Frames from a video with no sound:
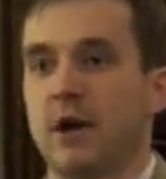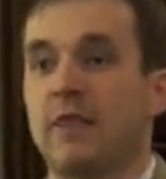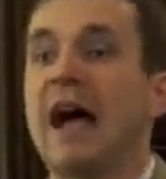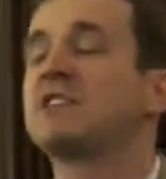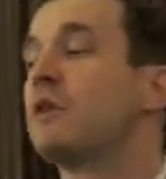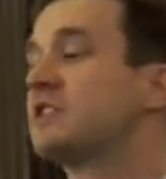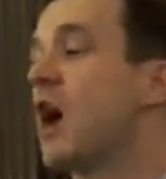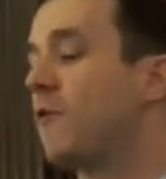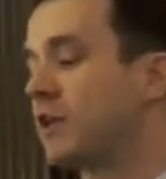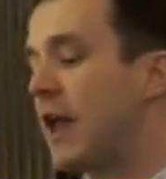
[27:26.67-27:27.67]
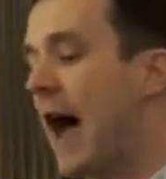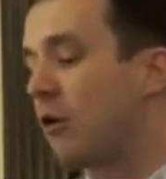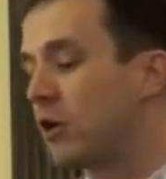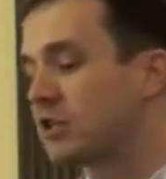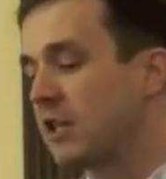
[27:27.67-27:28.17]
Right? That's what
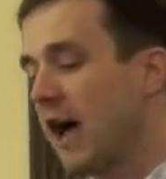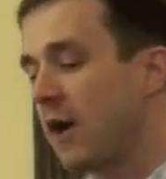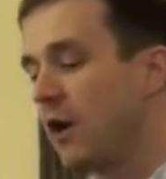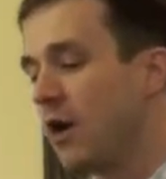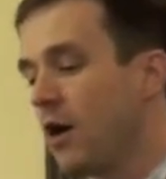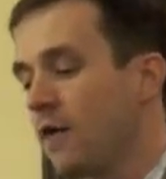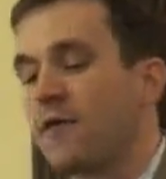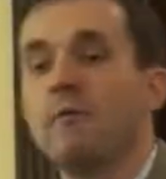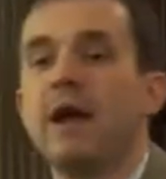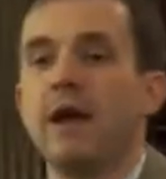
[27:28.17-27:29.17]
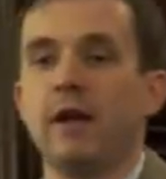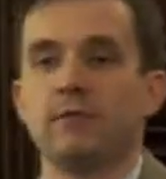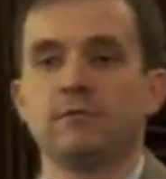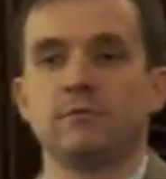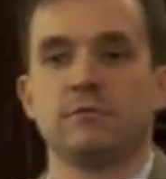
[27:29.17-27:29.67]
self-denial looks like for me.
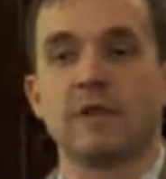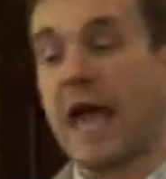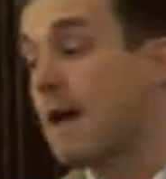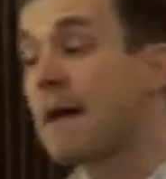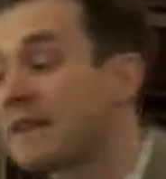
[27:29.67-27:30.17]
And I'm